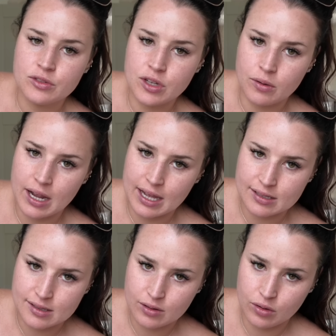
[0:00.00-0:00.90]
Don't
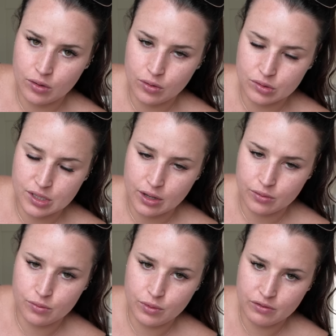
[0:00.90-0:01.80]
ask.
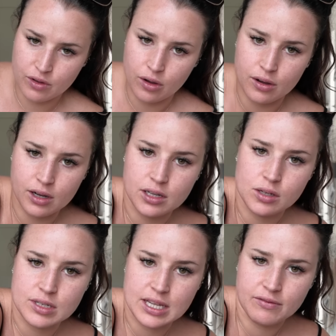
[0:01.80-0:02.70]
Also, we've got a new
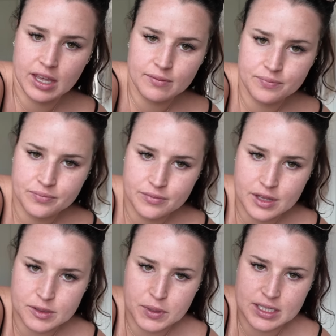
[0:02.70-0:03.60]
TV
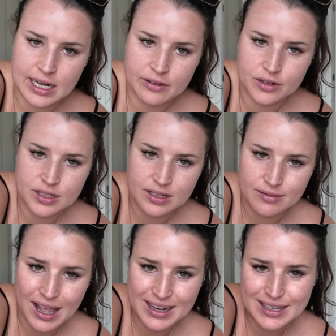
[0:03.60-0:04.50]
that's been delivered
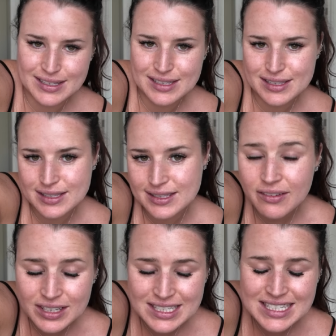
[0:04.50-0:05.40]
and it's
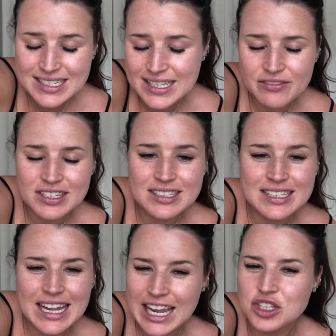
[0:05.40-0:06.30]
77
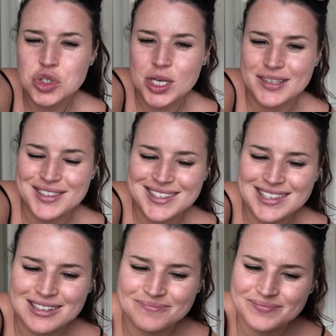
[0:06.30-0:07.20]
inches.
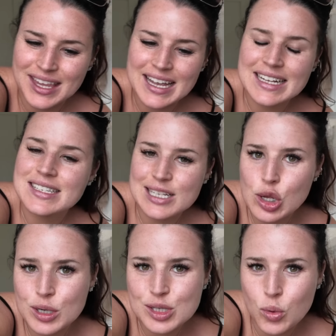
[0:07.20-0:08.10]
It's as
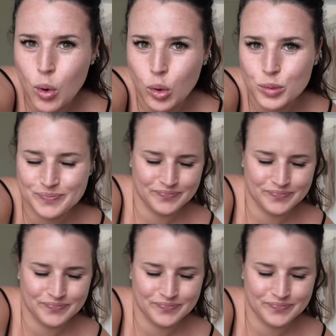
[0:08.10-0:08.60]
long as the wall.